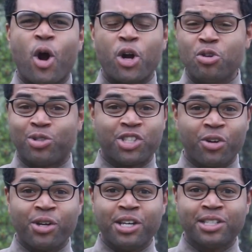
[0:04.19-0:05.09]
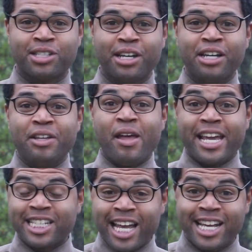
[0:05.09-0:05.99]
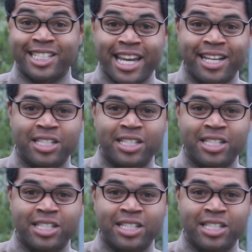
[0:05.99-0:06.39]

Are you serious? Is Isaiah